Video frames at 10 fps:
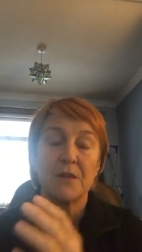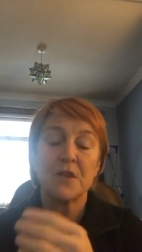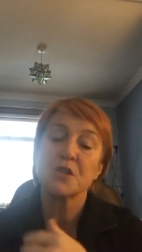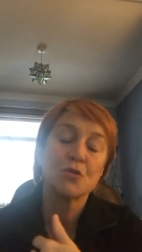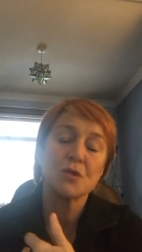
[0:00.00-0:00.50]

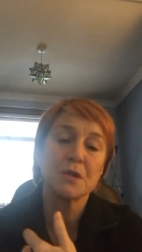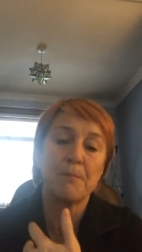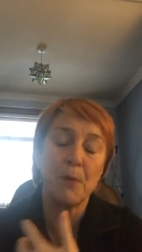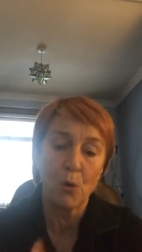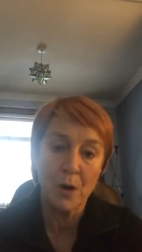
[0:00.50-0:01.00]
there is no
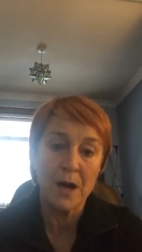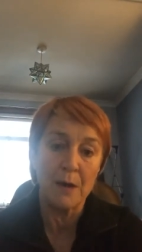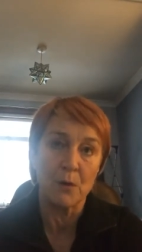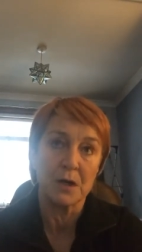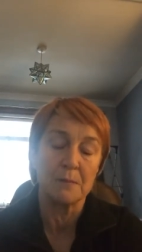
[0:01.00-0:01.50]
support
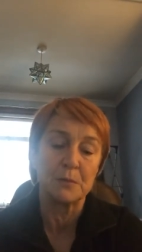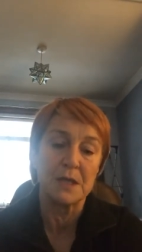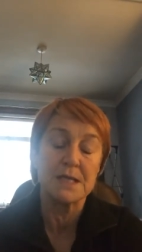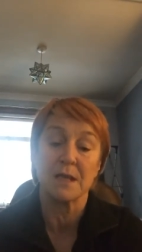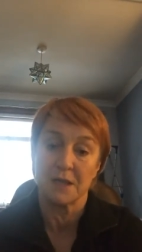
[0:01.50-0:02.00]
network in
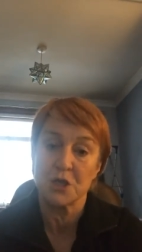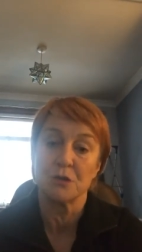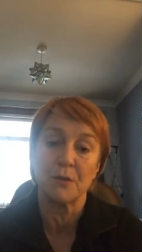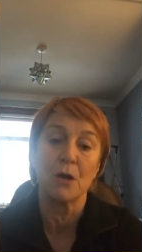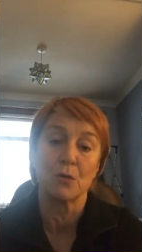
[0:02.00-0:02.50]
place unless
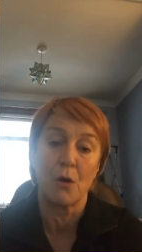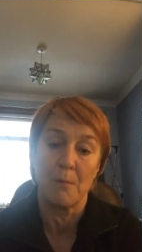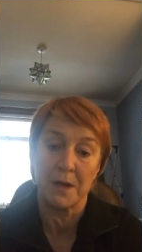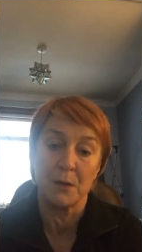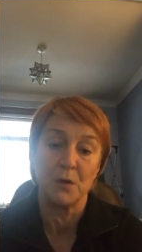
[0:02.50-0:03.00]
you've got a lot of
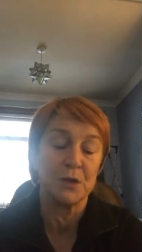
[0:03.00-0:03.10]
money where